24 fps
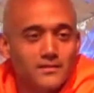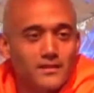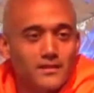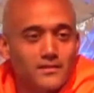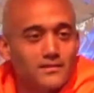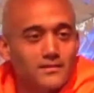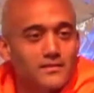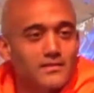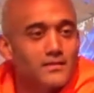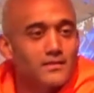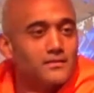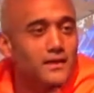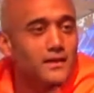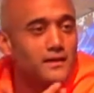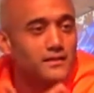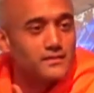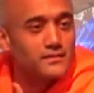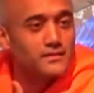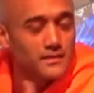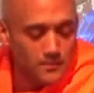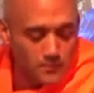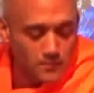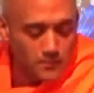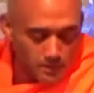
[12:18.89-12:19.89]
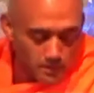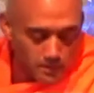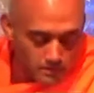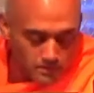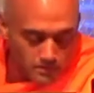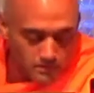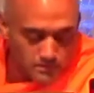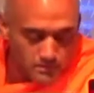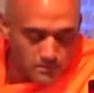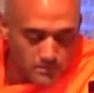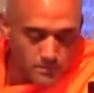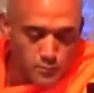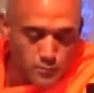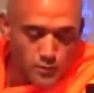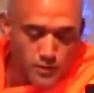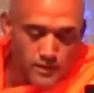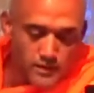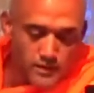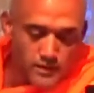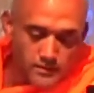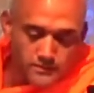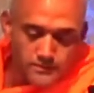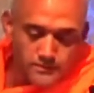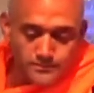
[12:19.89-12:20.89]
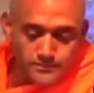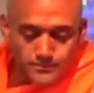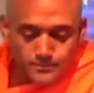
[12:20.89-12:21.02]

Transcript: That's another nice thing about prayer.